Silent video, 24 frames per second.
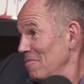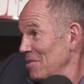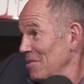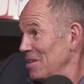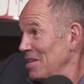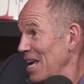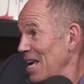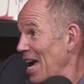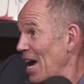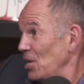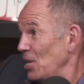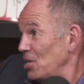
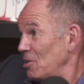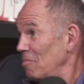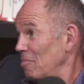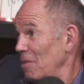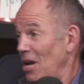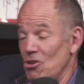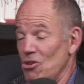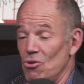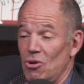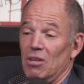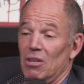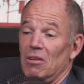guess,
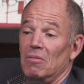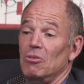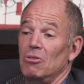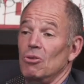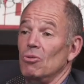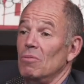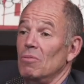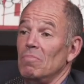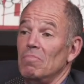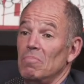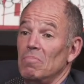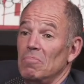and yeah. you can
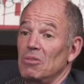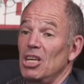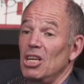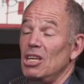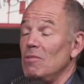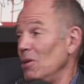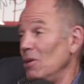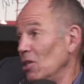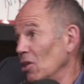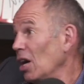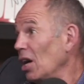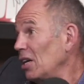you can need
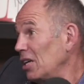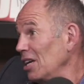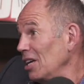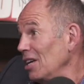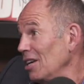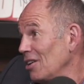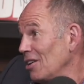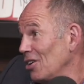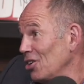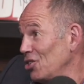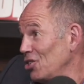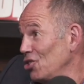to be
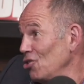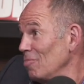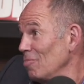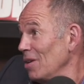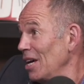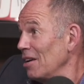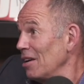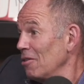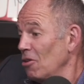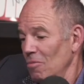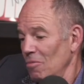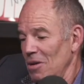lucky, because you
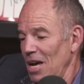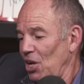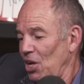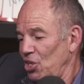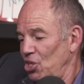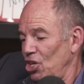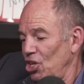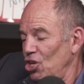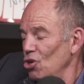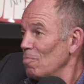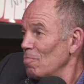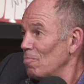may go
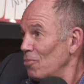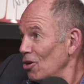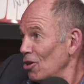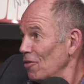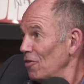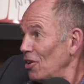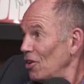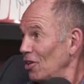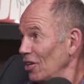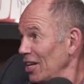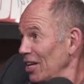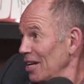execute
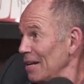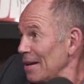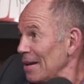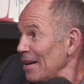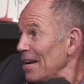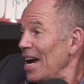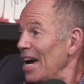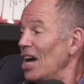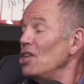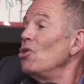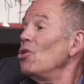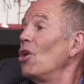perfectly
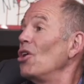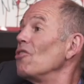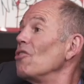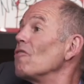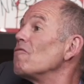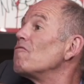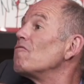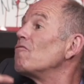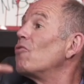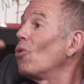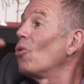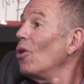and you're on the
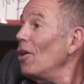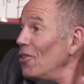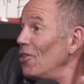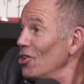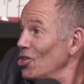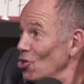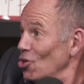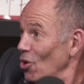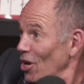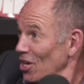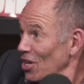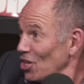fourth
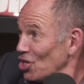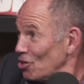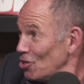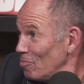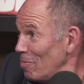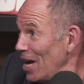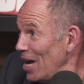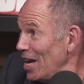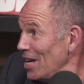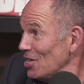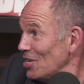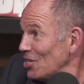adjoining
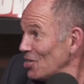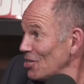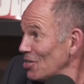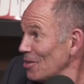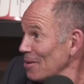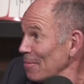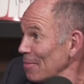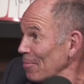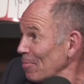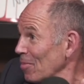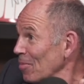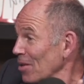space,
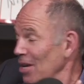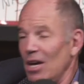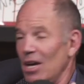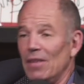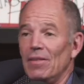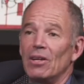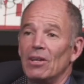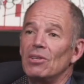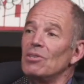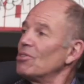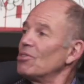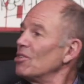yeah.
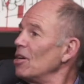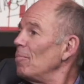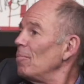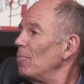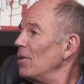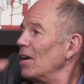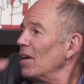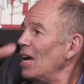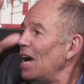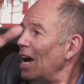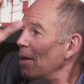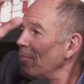and then
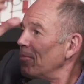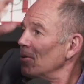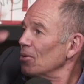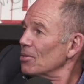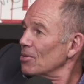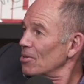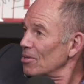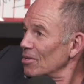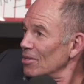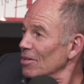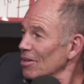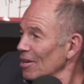something
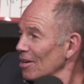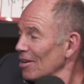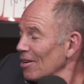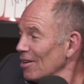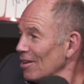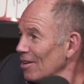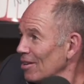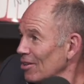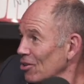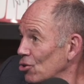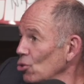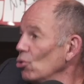happens,
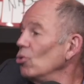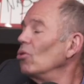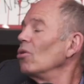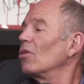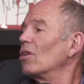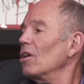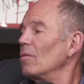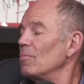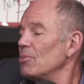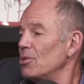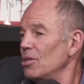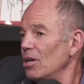yeah. Google
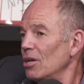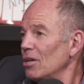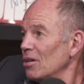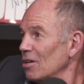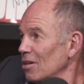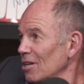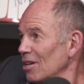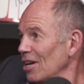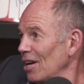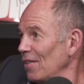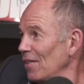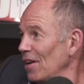comes in,
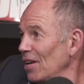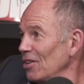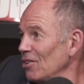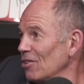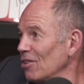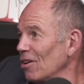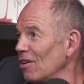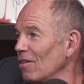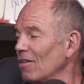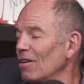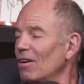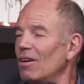yeah. and then you
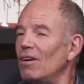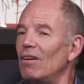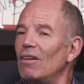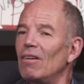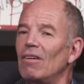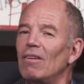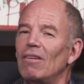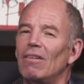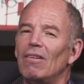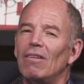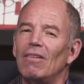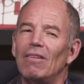go,
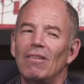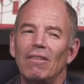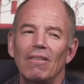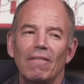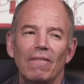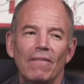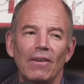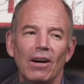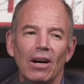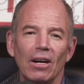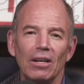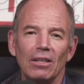oh
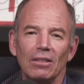fuck.